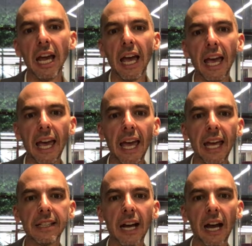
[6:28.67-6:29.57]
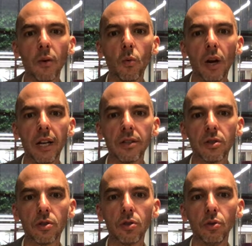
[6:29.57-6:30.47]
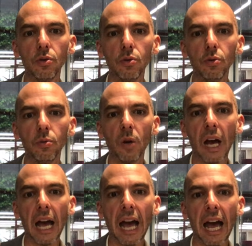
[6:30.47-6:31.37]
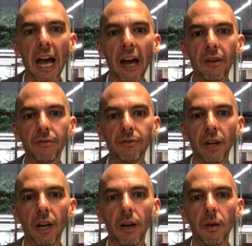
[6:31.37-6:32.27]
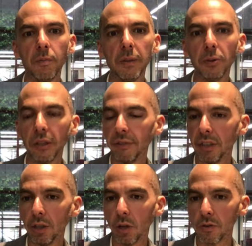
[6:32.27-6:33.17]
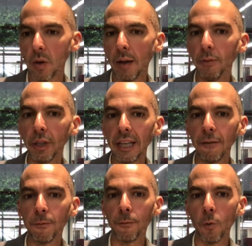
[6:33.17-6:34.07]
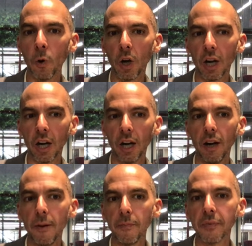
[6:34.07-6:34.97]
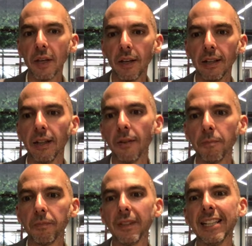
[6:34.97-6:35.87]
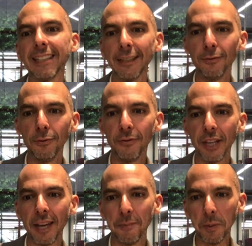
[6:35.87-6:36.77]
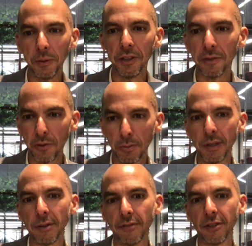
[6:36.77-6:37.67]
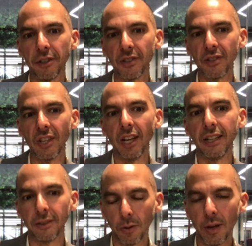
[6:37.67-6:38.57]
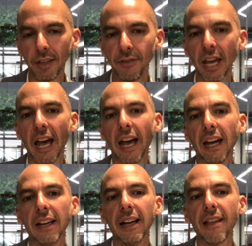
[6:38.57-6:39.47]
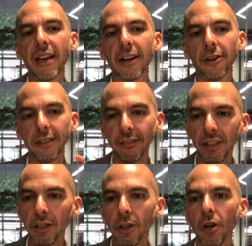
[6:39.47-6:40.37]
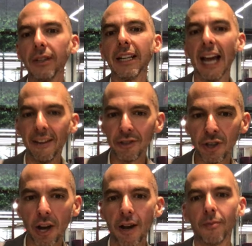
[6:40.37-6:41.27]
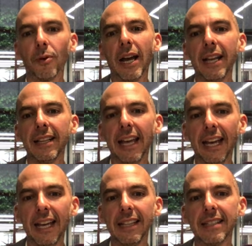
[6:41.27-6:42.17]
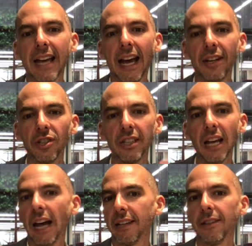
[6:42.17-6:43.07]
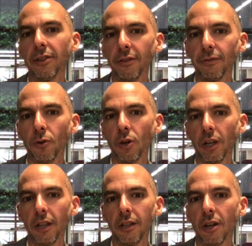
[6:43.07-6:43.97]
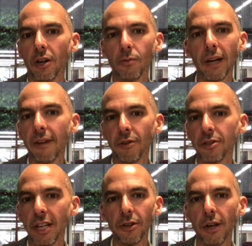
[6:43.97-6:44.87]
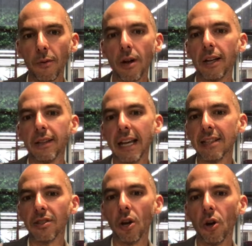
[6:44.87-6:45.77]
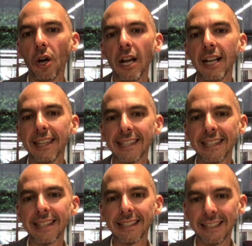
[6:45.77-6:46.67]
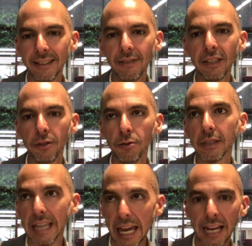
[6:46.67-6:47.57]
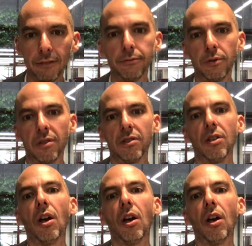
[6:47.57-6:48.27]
And I want to have people living alone. So I'm looking for the Trifluviens, people in Three Rivers, in Trois-Rivières, that are living alone and have a job, right? And actually, I could look for, you know, whatever gender I want. And so this is giving you counts